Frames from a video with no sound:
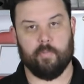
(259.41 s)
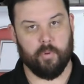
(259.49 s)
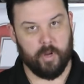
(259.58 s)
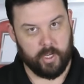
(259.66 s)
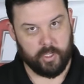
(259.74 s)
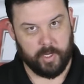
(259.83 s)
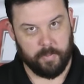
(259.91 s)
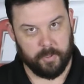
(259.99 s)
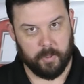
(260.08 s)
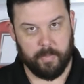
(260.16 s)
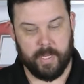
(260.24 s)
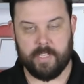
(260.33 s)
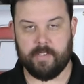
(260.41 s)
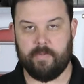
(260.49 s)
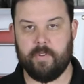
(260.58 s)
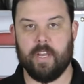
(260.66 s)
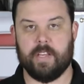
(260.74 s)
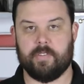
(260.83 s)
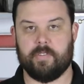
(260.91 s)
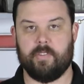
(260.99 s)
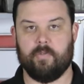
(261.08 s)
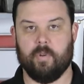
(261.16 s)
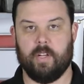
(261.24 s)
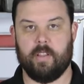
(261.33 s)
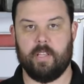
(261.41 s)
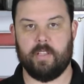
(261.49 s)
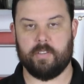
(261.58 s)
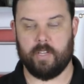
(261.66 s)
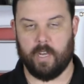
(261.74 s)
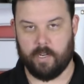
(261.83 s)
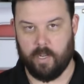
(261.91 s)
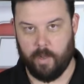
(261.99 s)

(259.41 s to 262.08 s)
pretty cheap little piece if you guys are still running the stock